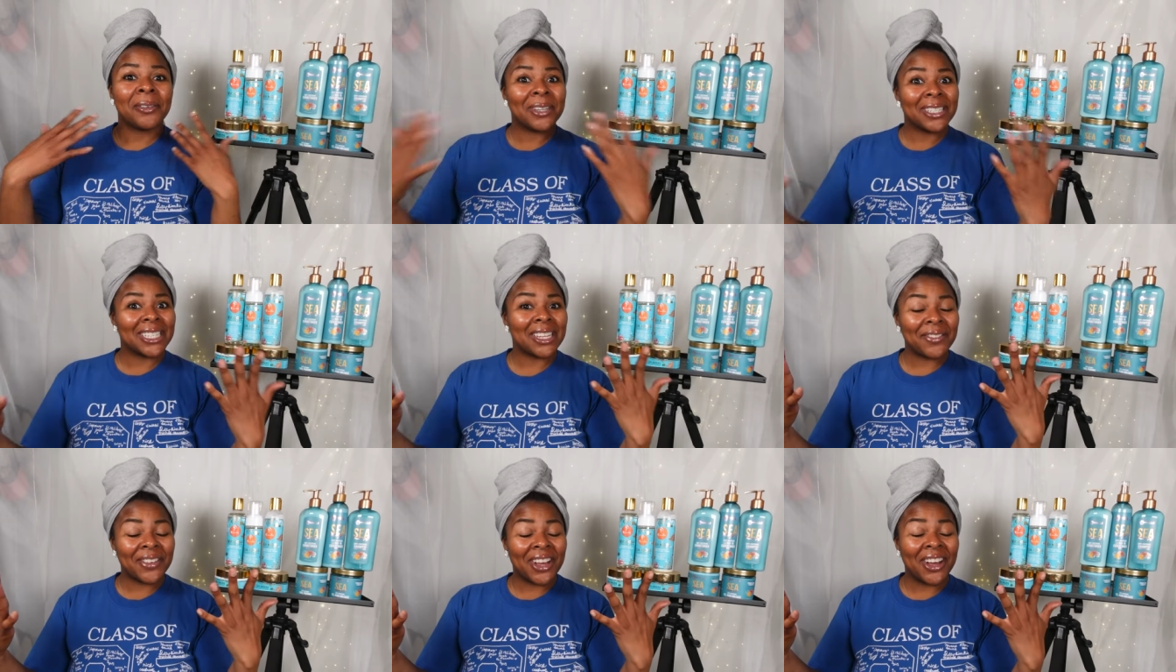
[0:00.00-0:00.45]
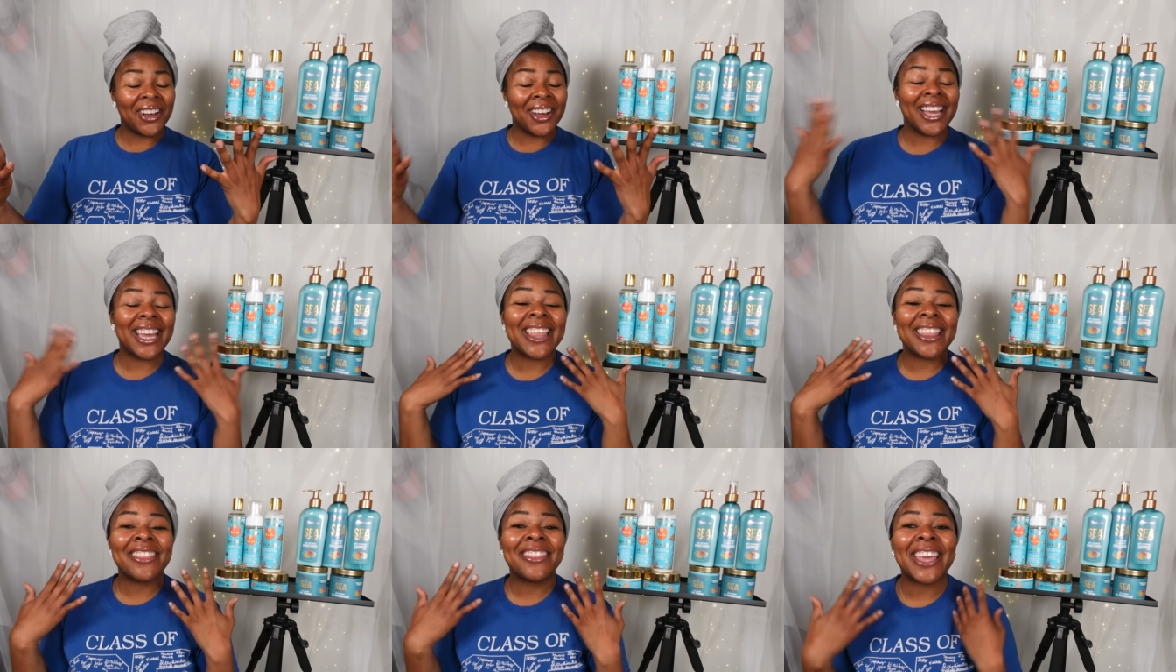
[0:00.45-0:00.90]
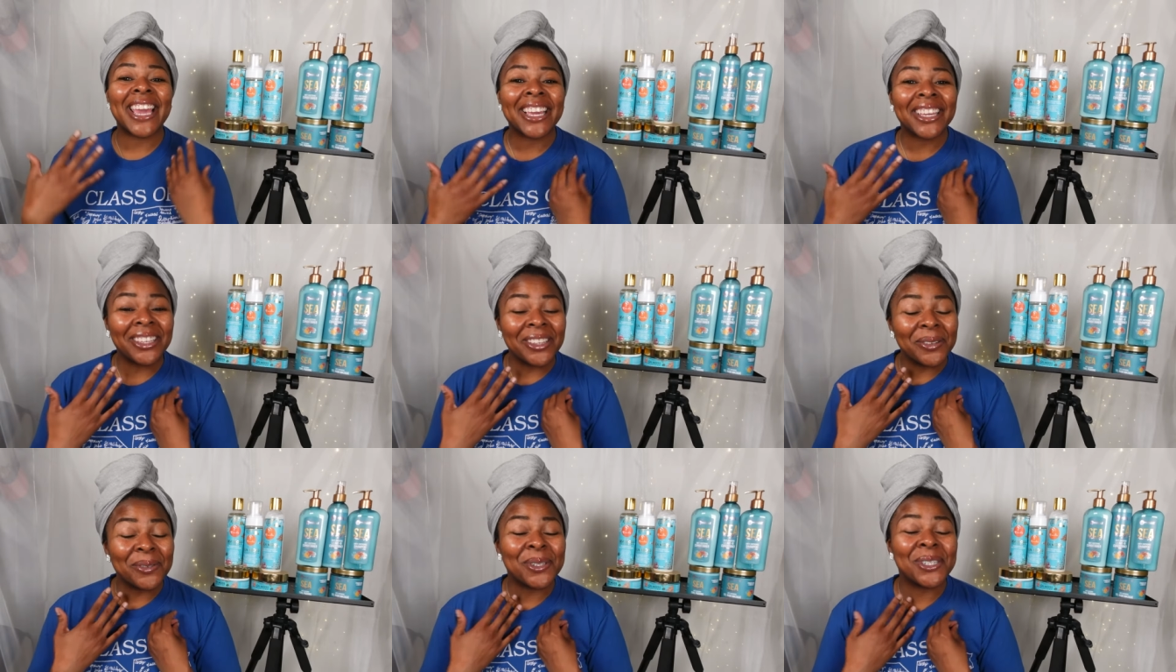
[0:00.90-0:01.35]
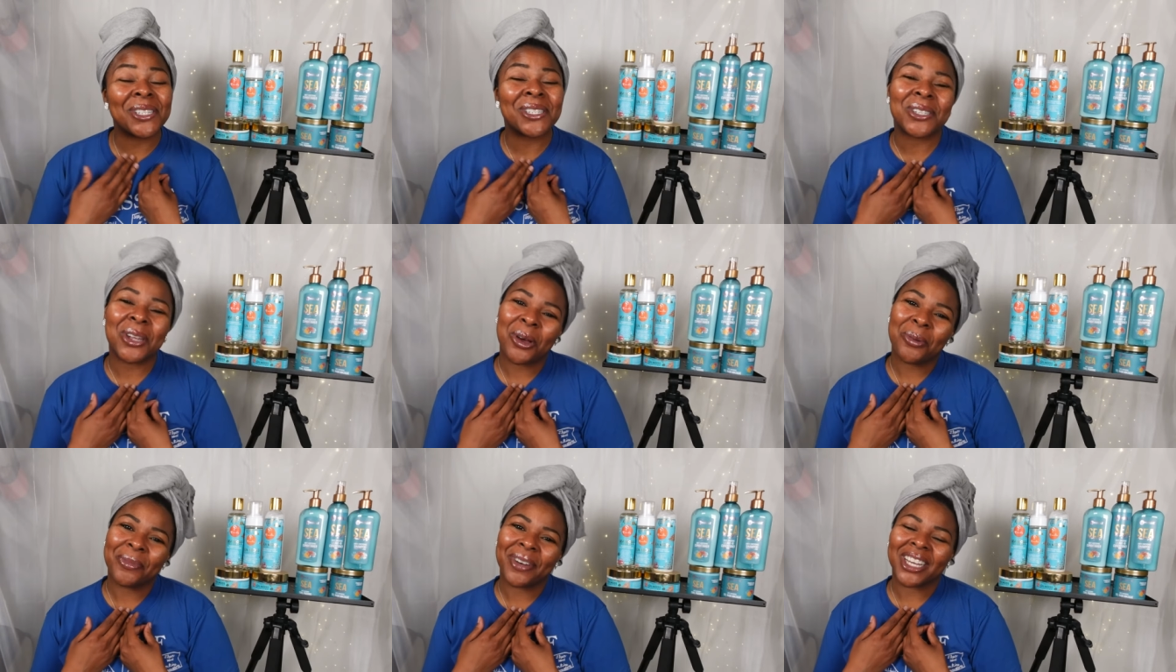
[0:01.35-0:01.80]
What's up y'all and thank you
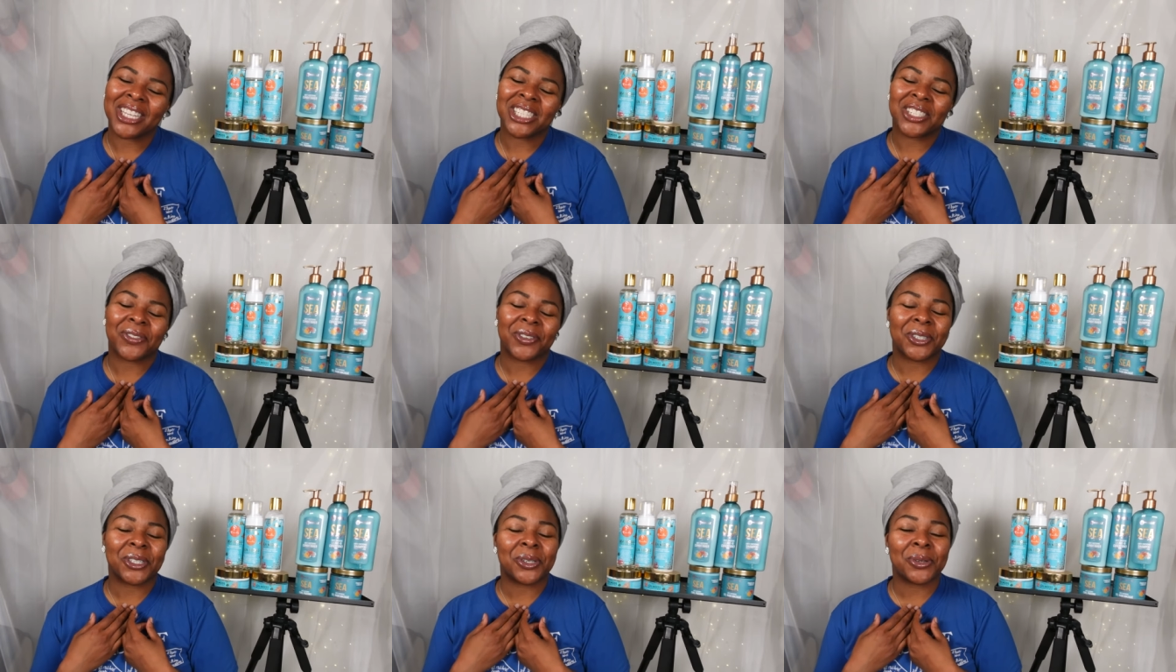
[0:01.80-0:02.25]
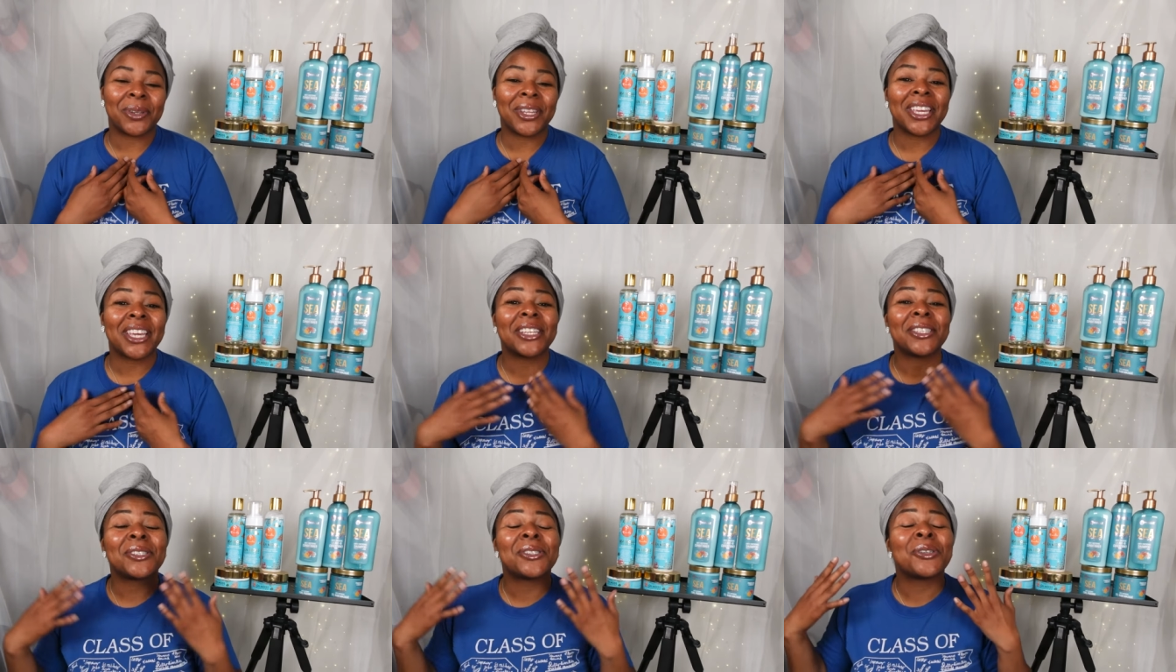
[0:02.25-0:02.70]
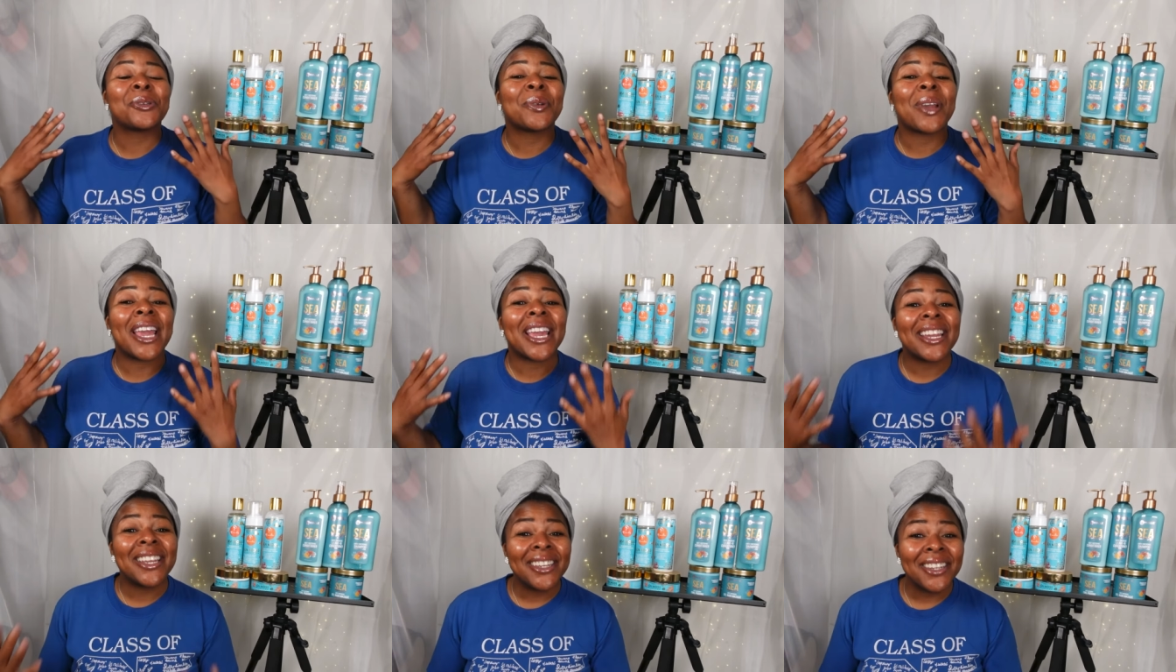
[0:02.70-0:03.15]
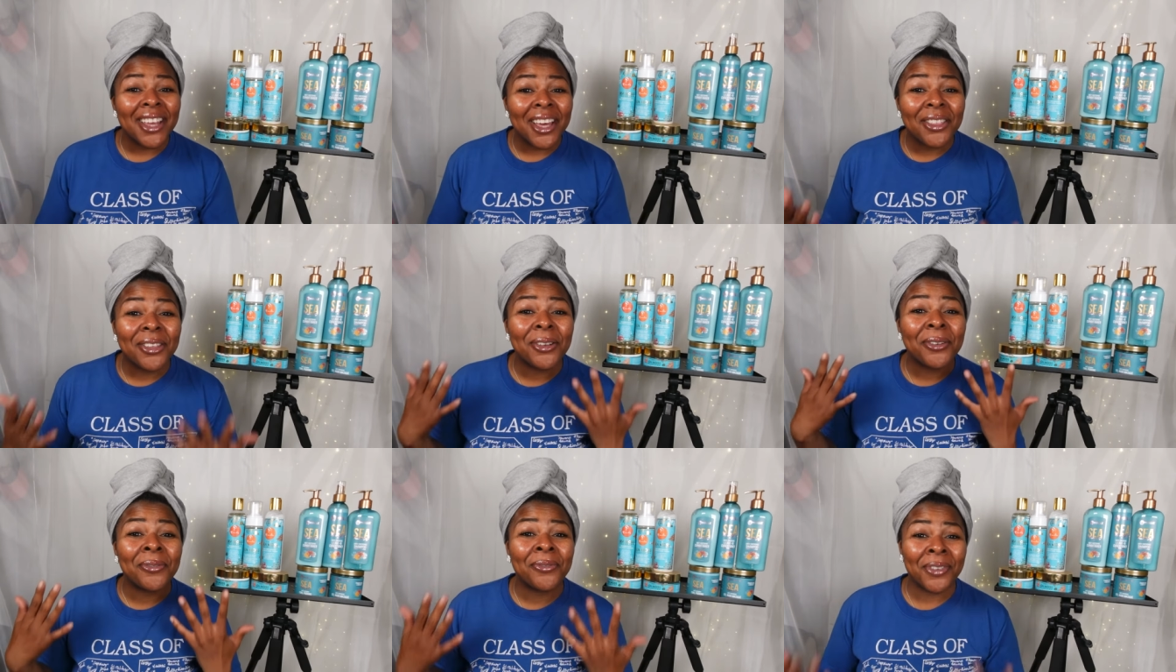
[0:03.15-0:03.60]
so much for tuning in to
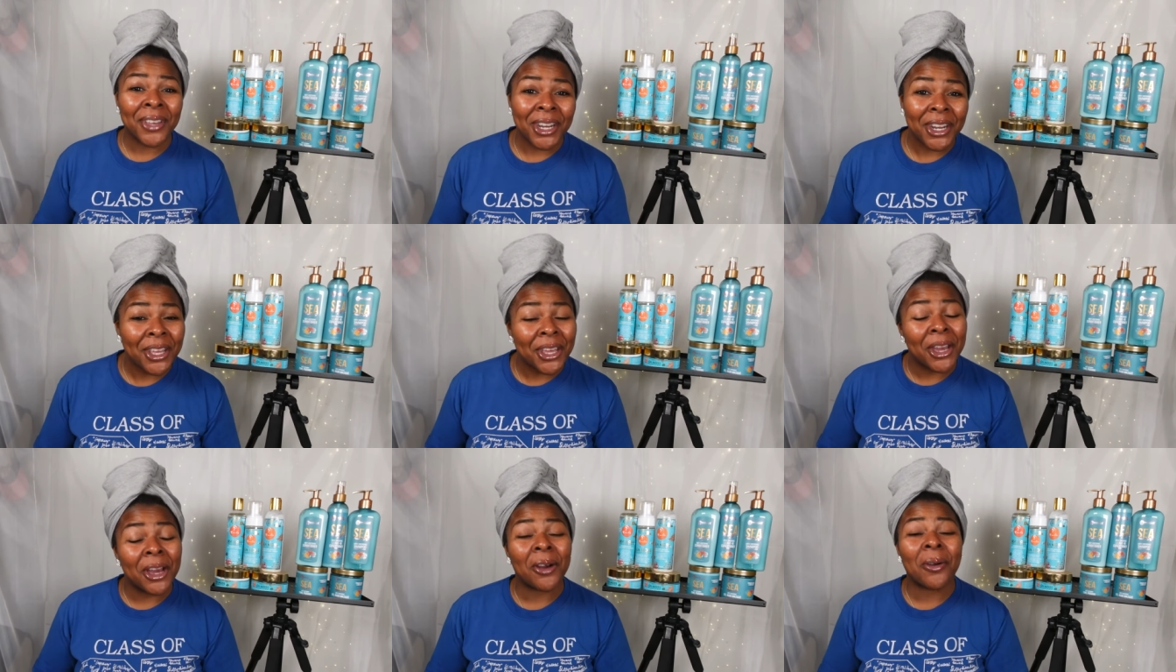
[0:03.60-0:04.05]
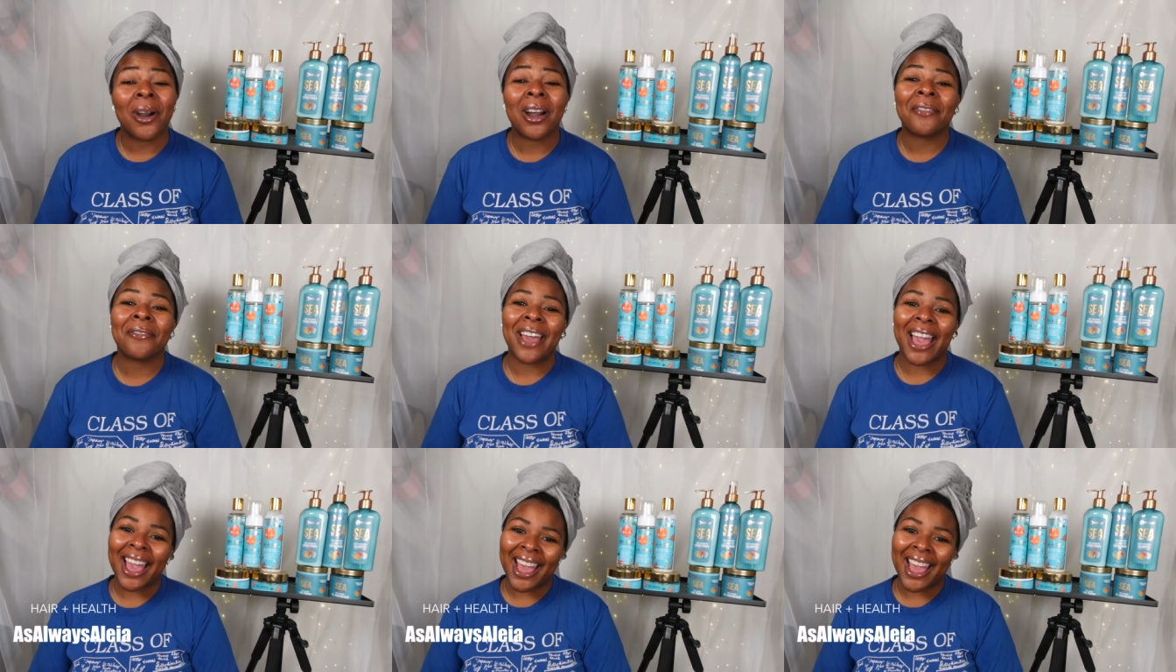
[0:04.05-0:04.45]
another video of